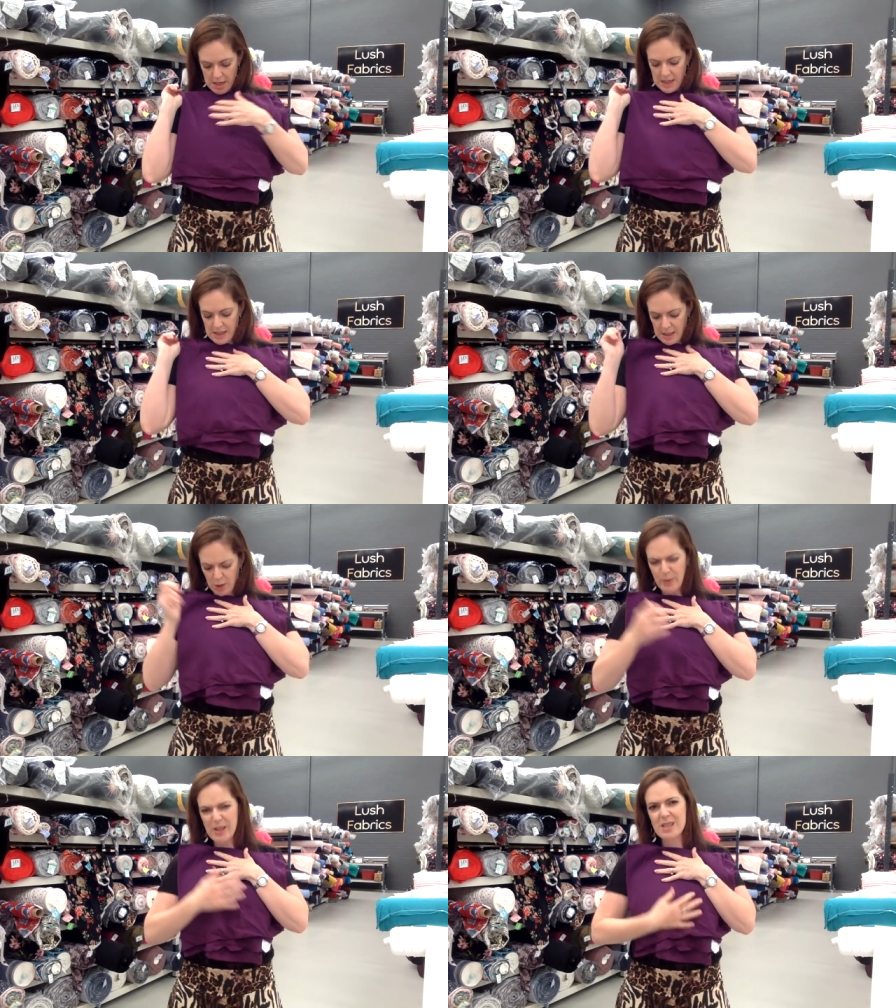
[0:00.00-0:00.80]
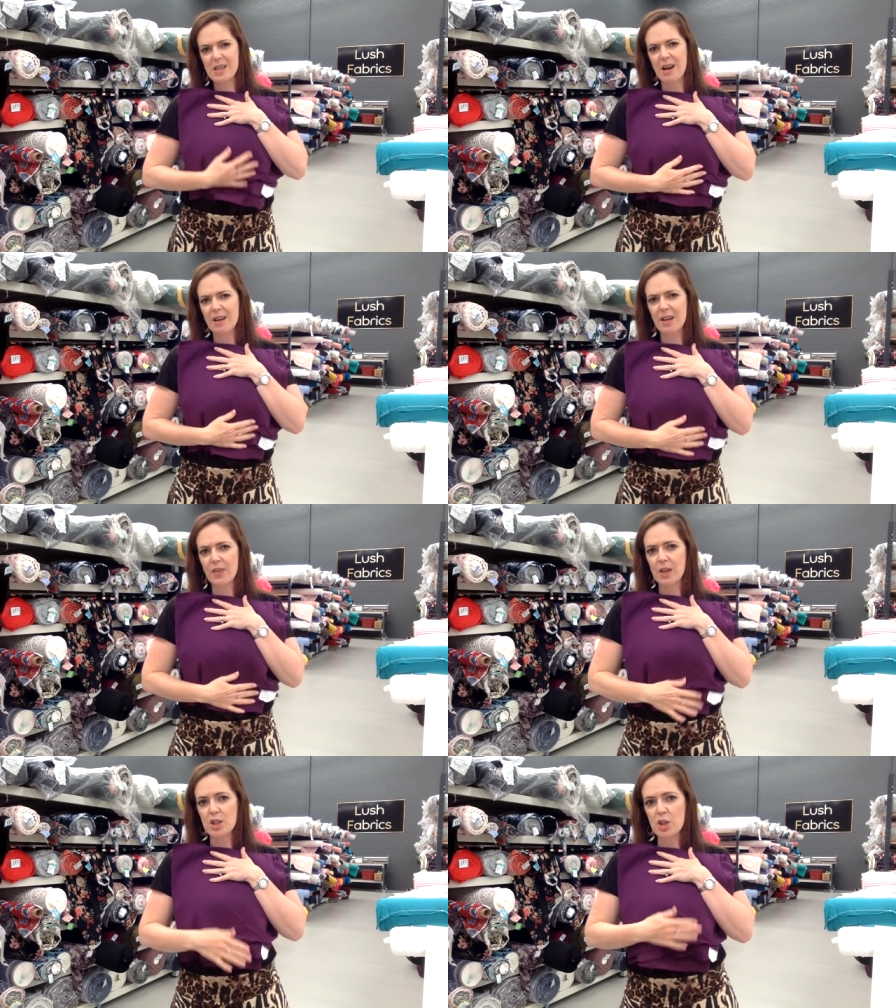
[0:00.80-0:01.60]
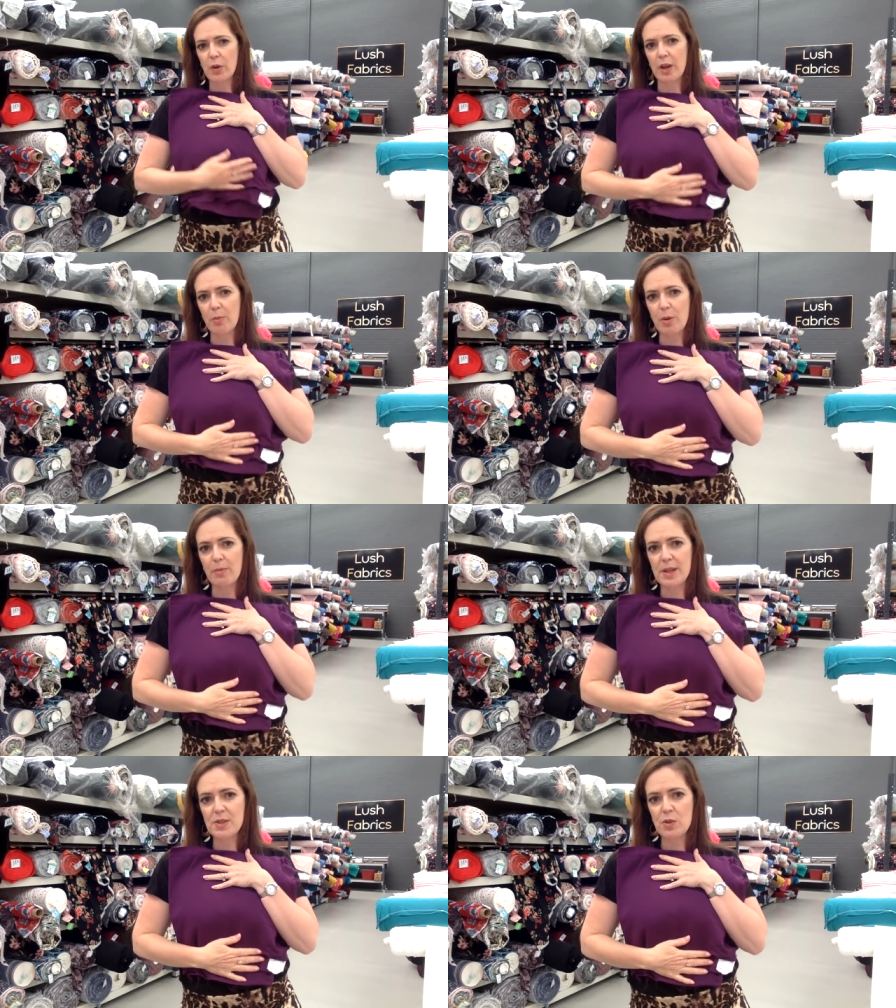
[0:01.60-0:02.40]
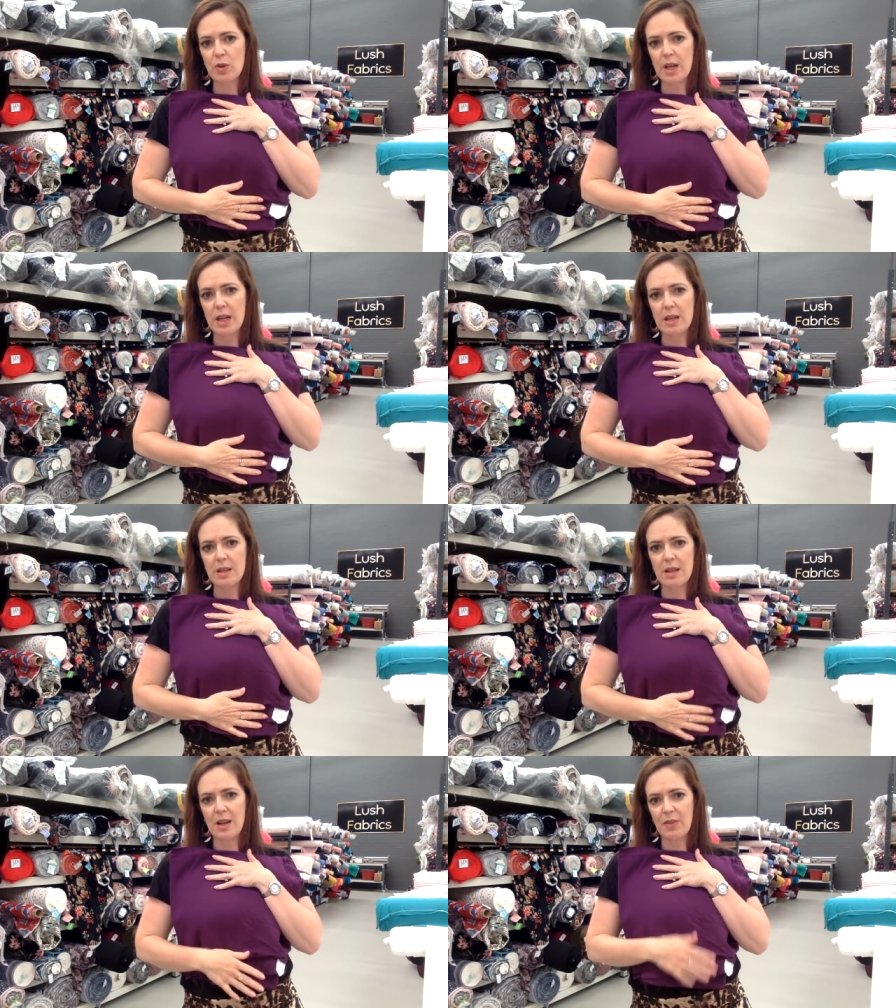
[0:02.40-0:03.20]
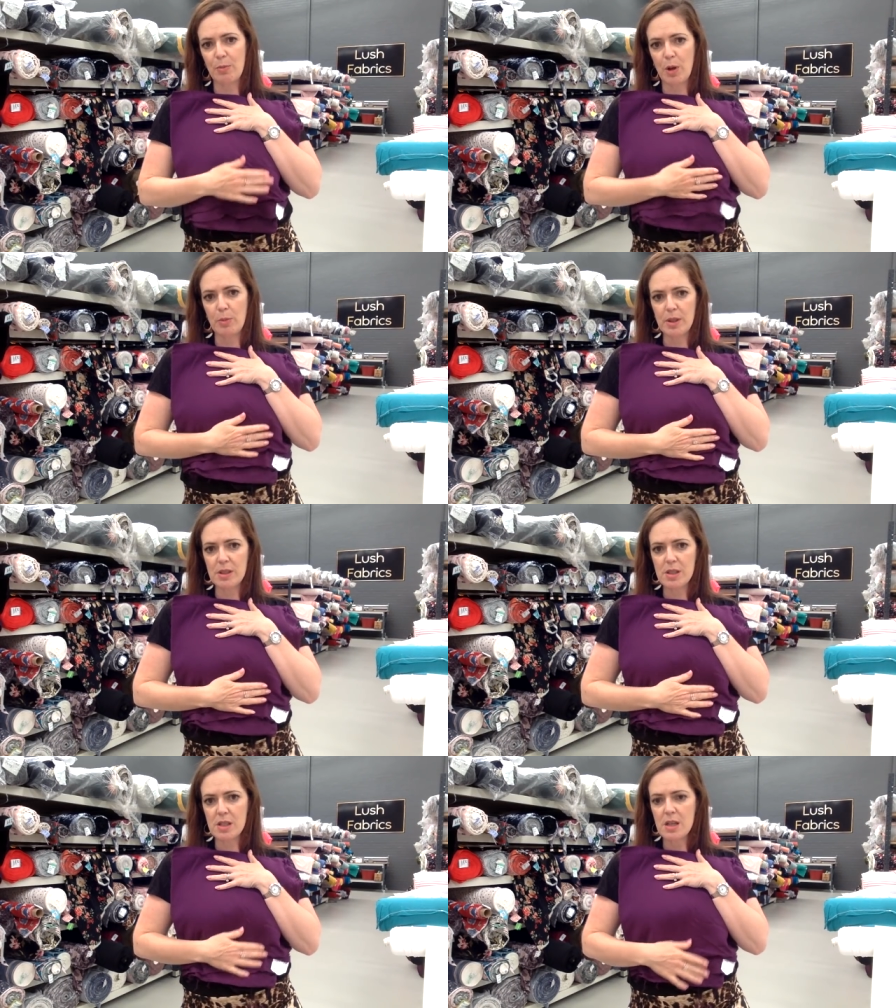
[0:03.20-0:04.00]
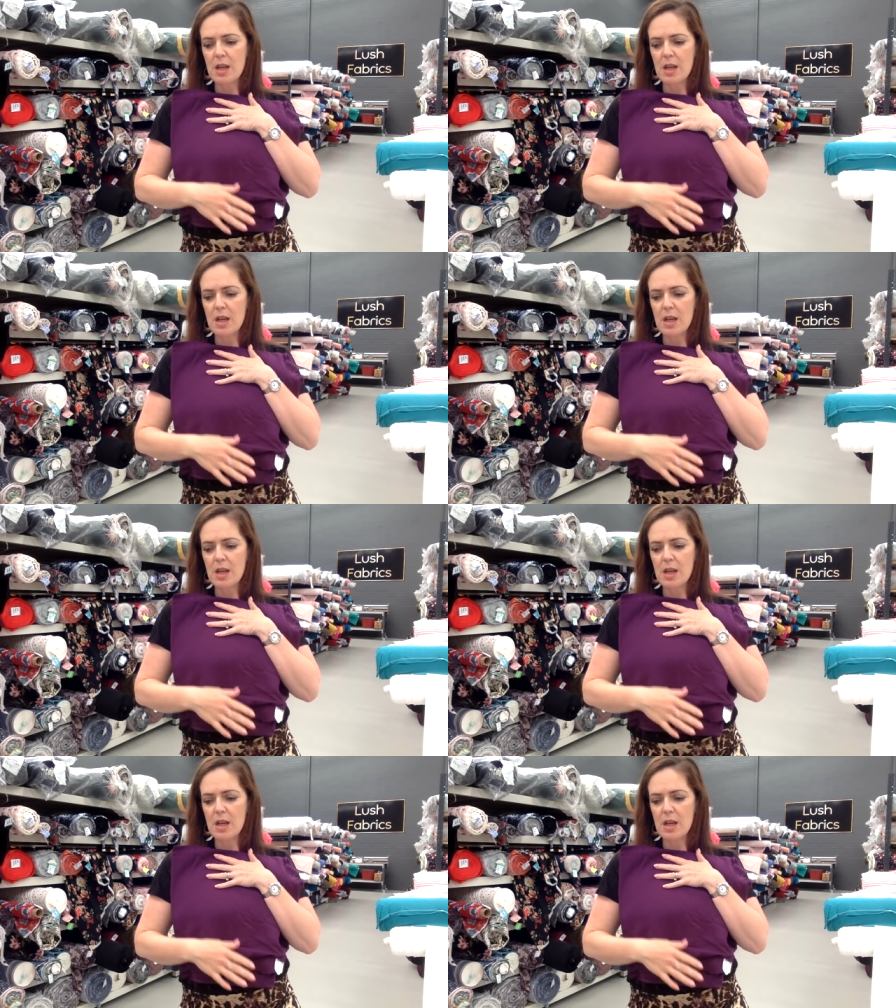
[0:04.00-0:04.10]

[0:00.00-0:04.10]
It's a little bit darker than it's showing up on my screen at the moment.